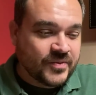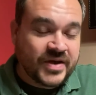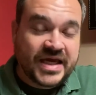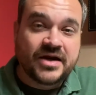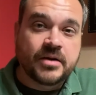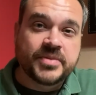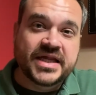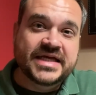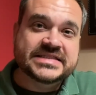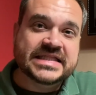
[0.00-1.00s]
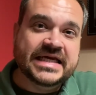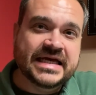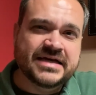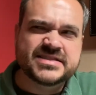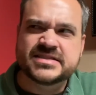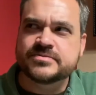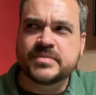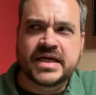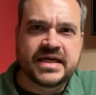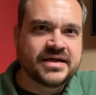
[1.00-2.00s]
We had our plans laid out since
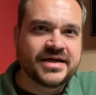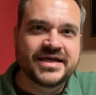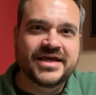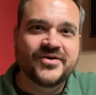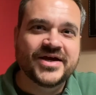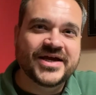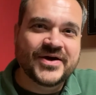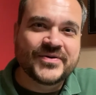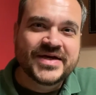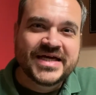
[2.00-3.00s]
May a year ago.